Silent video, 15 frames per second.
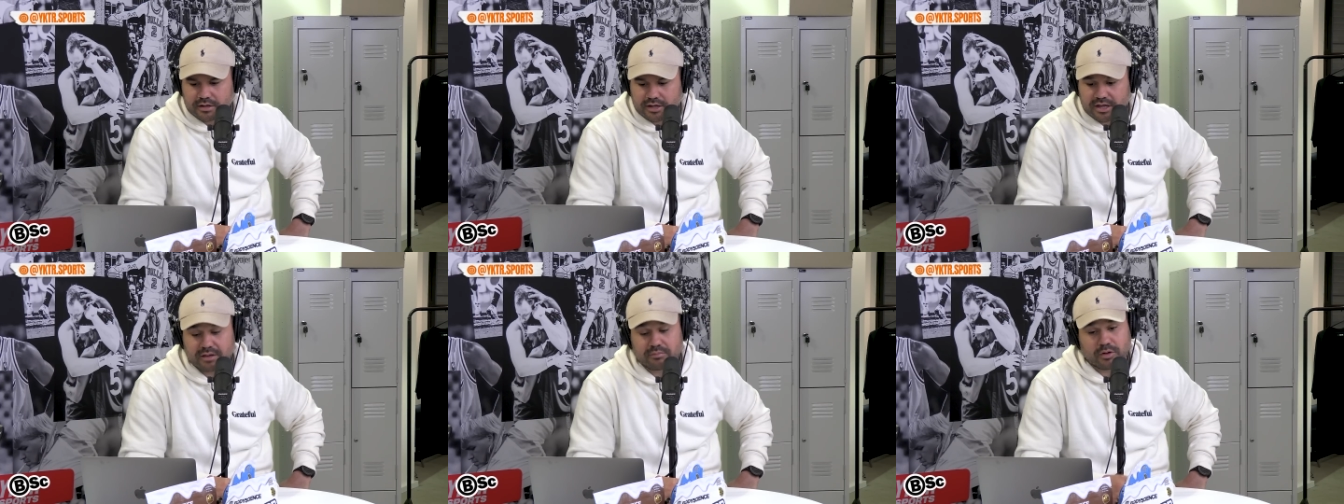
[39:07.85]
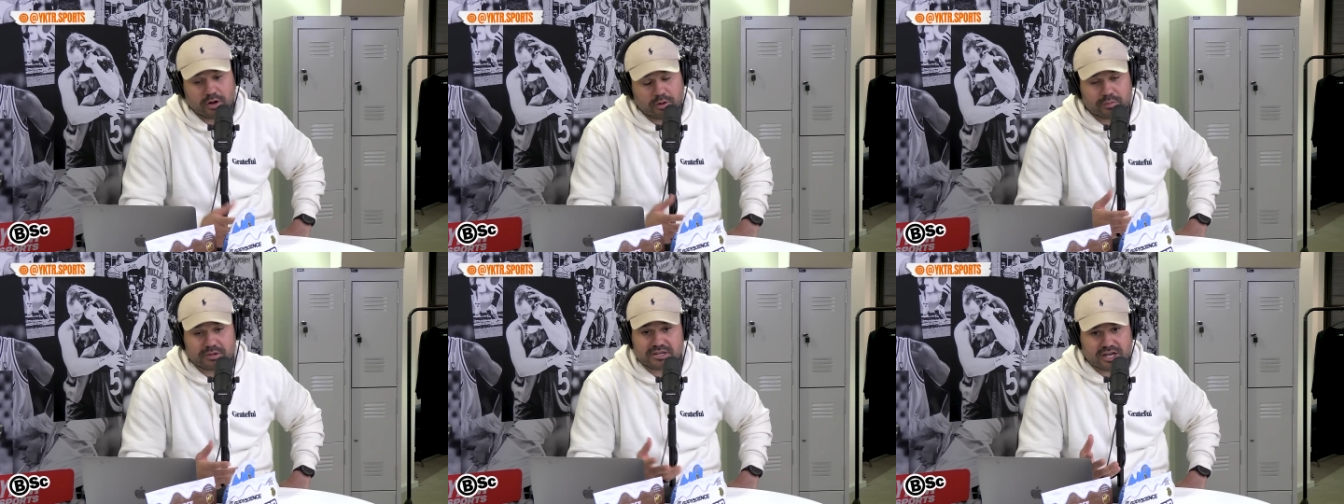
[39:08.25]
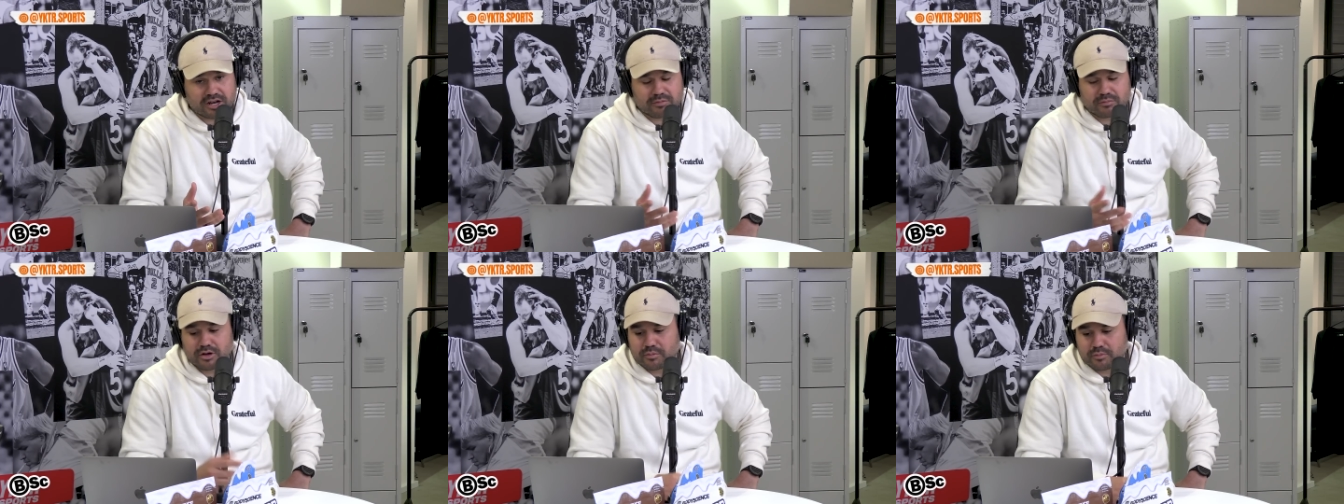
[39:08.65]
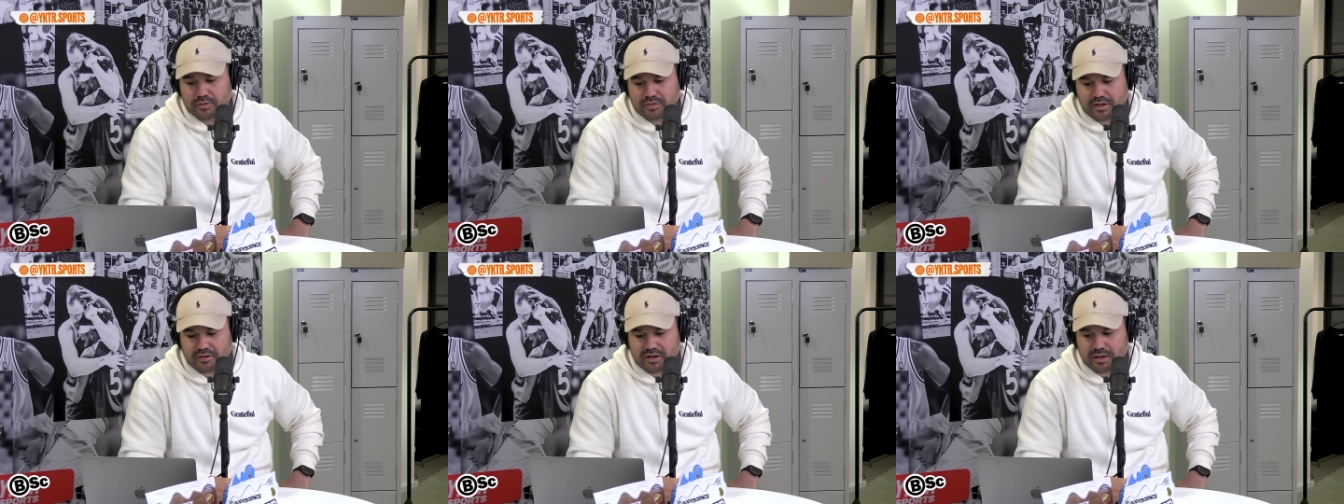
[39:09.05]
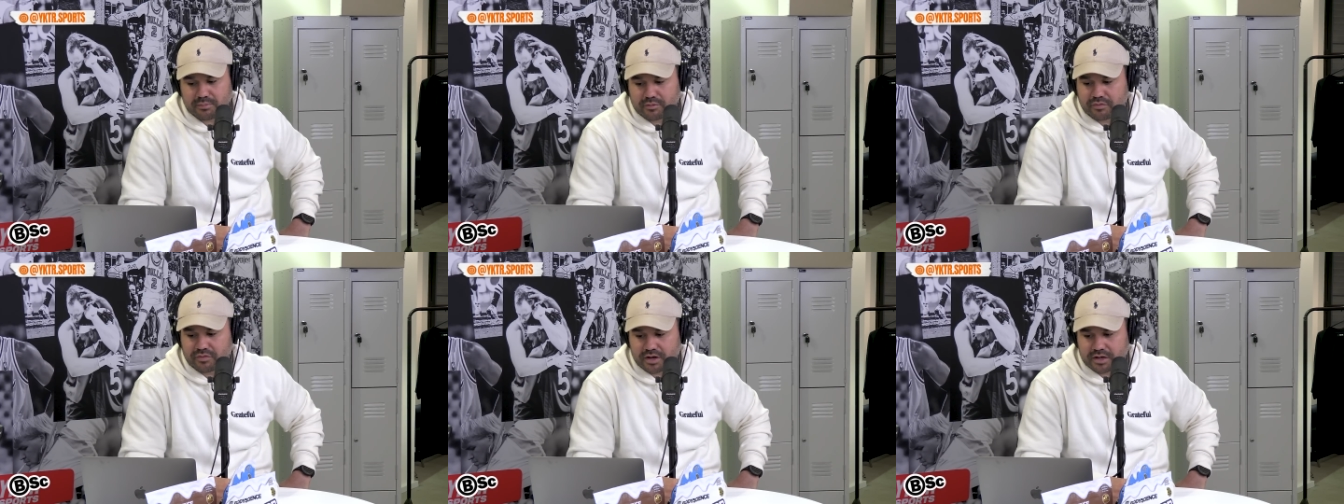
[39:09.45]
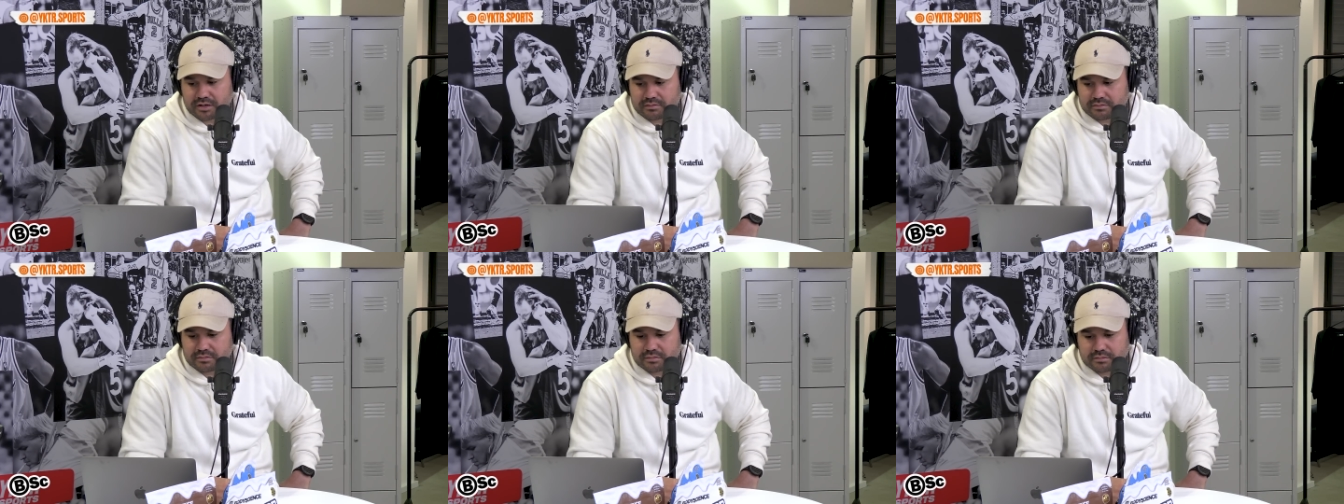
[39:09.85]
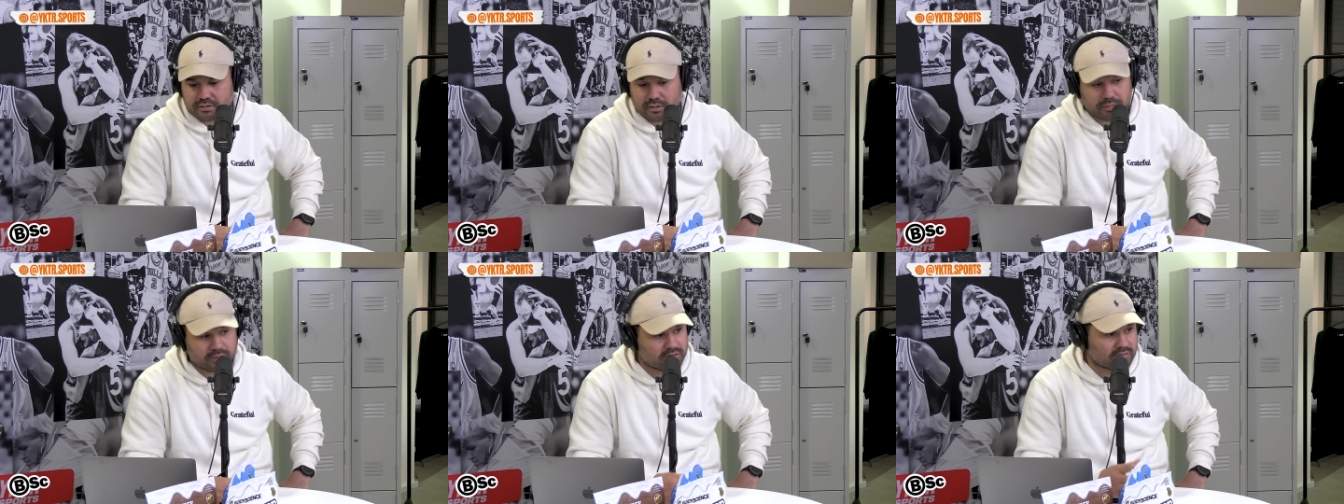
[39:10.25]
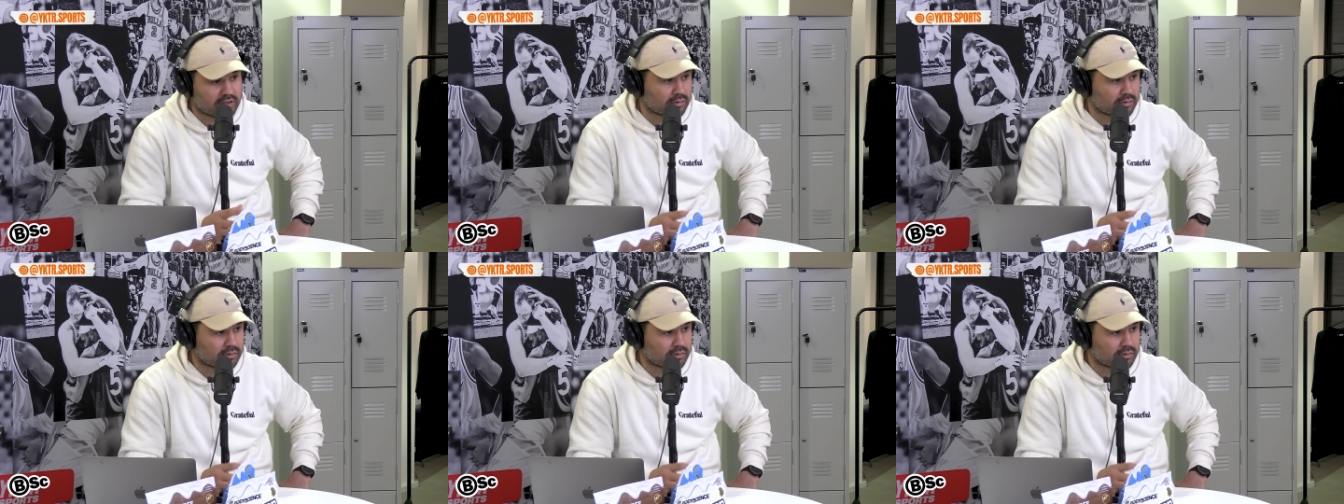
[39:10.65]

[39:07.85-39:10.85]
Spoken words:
And Melbourne, down at Melbourne when they were coming I believe they'll